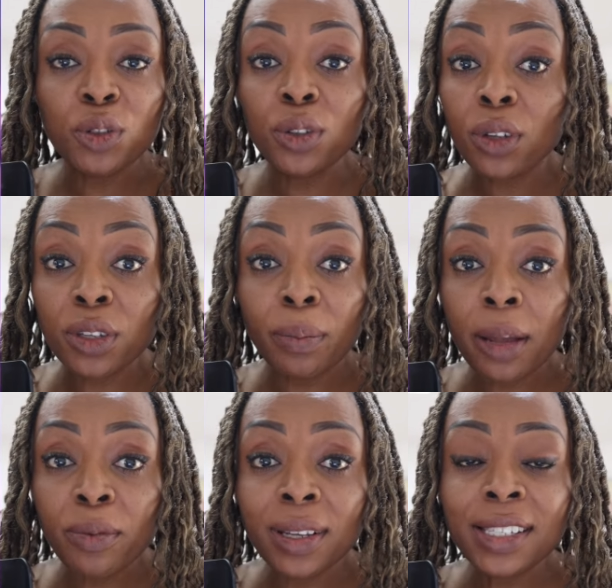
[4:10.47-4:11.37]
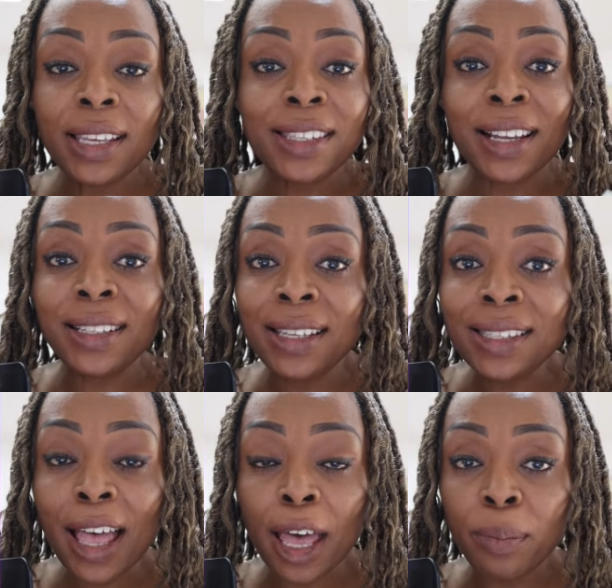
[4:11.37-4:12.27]
So Dr. Barbara says that this
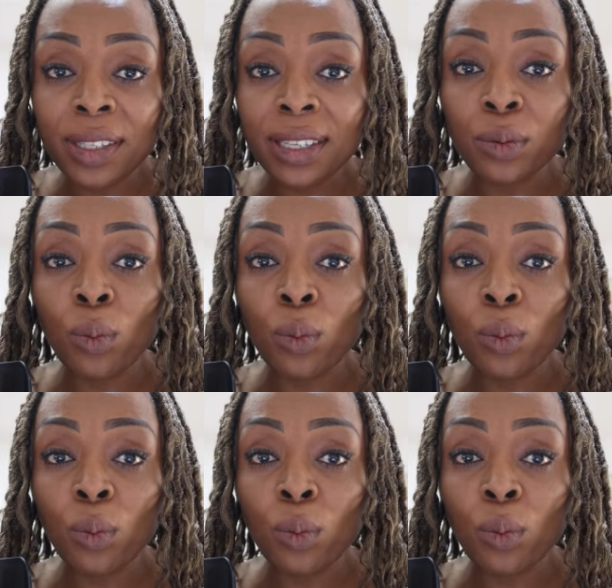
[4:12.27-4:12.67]
habit is